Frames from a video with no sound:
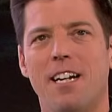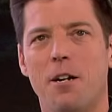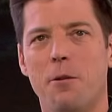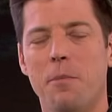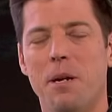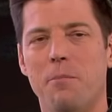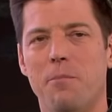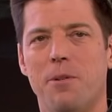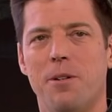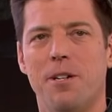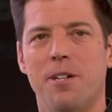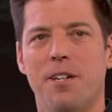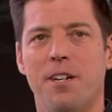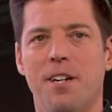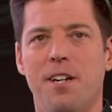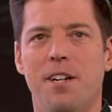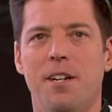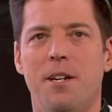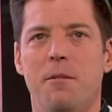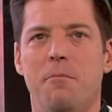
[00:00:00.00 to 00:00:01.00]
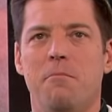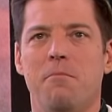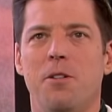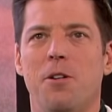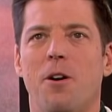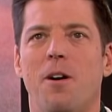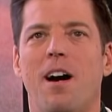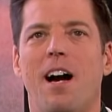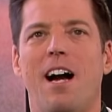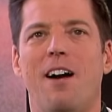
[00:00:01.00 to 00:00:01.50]
I remember, you
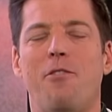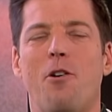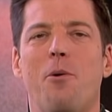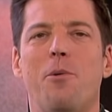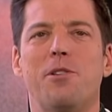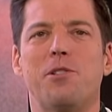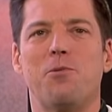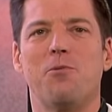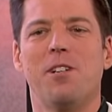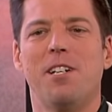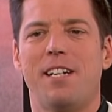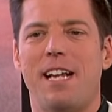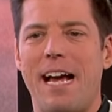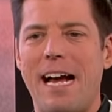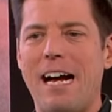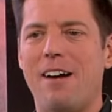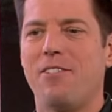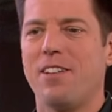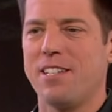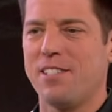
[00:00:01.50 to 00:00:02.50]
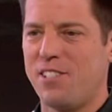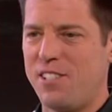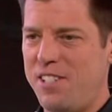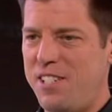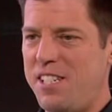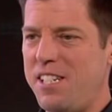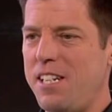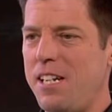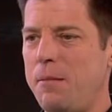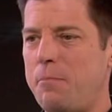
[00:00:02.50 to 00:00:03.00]
know, I've always wanted to have his
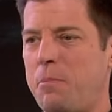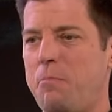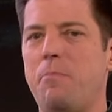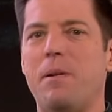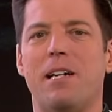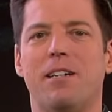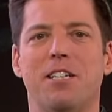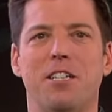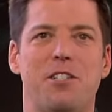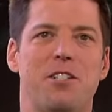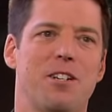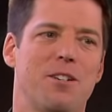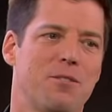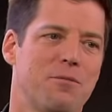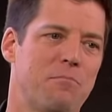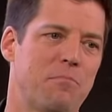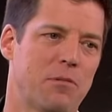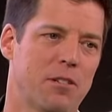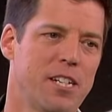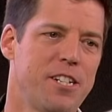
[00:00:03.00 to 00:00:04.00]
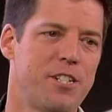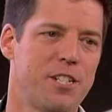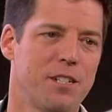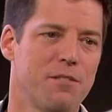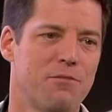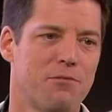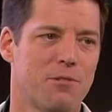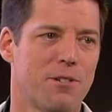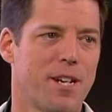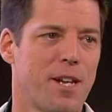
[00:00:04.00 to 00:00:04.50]
deep baritone
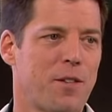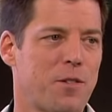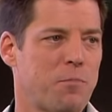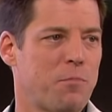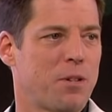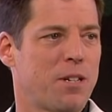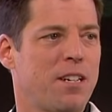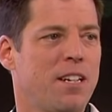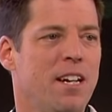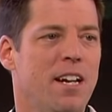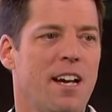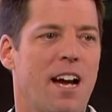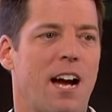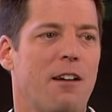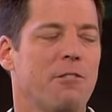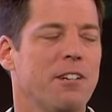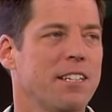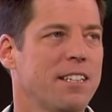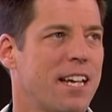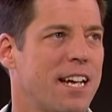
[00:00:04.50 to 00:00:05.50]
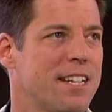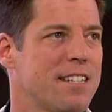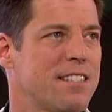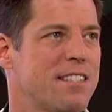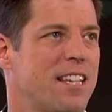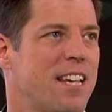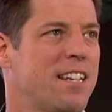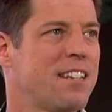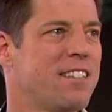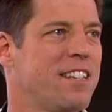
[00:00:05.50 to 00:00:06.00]
preaching voice, but I
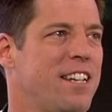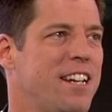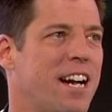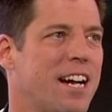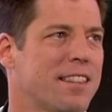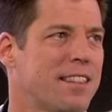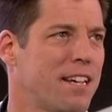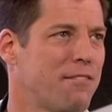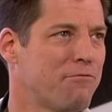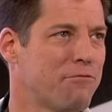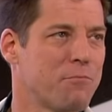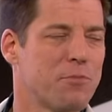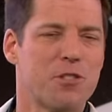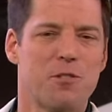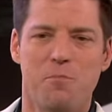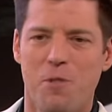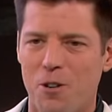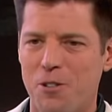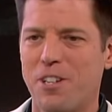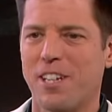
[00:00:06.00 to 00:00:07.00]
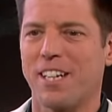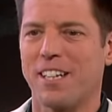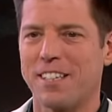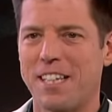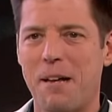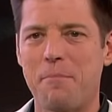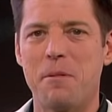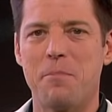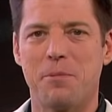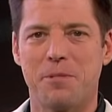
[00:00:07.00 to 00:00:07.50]
realized that he got that from smoking. A
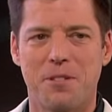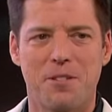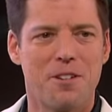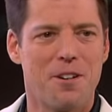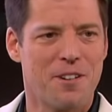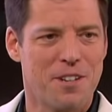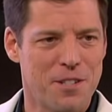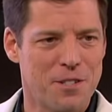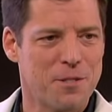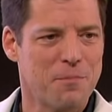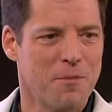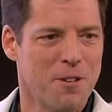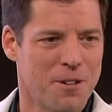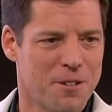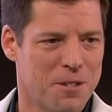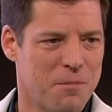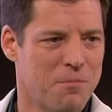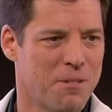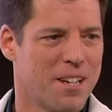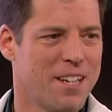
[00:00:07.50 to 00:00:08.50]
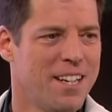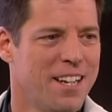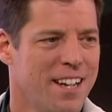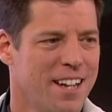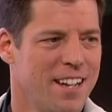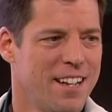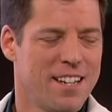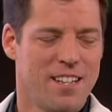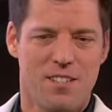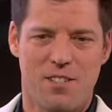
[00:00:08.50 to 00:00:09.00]
lot of people don't know he smoked, but
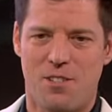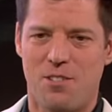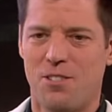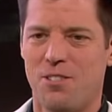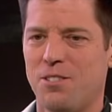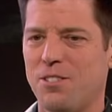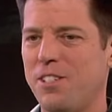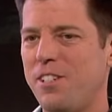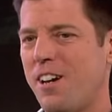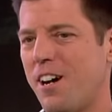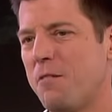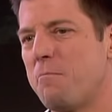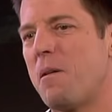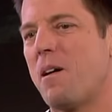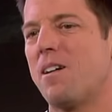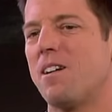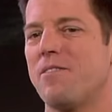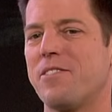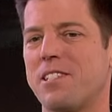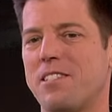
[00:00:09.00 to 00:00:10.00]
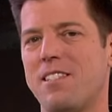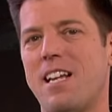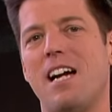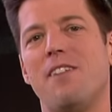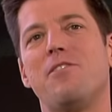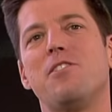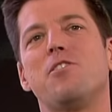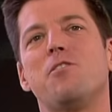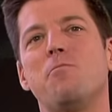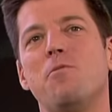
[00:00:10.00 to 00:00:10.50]
his whole young part of his
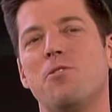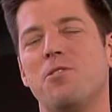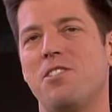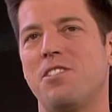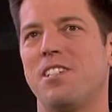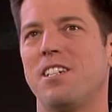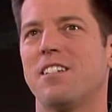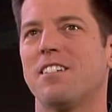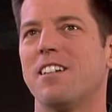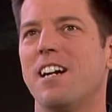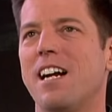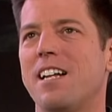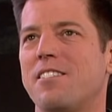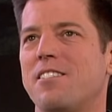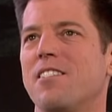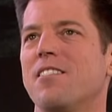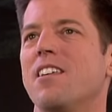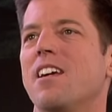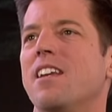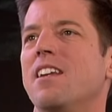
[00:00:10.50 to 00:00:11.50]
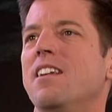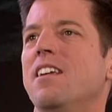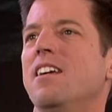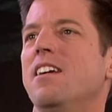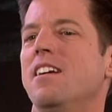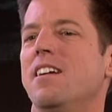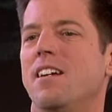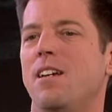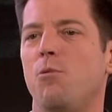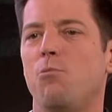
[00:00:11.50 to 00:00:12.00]
life, he smoked cigarettes, and then
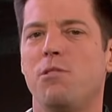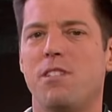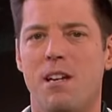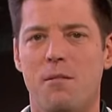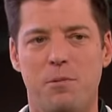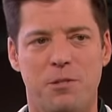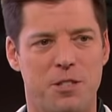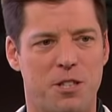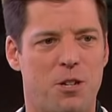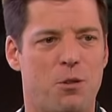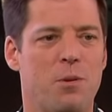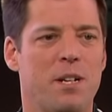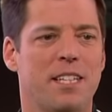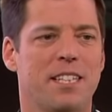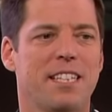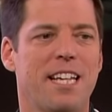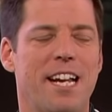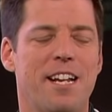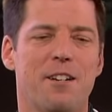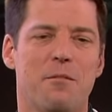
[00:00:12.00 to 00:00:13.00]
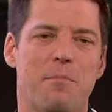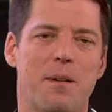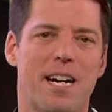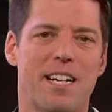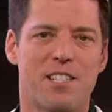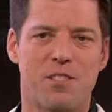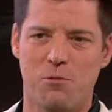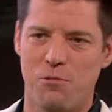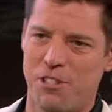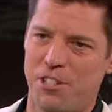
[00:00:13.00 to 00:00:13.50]
he was able to quit later
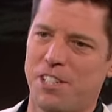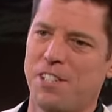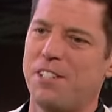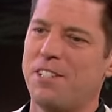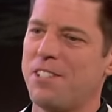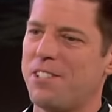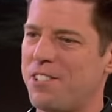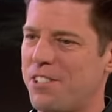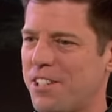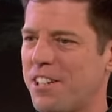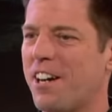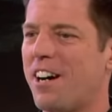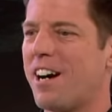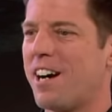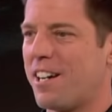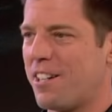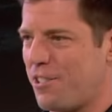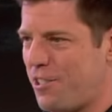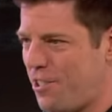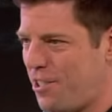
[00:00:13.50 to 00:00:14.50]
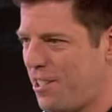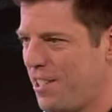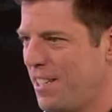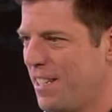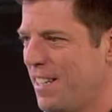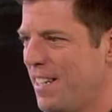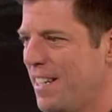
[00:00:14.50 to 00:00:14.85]
by switching to cigars.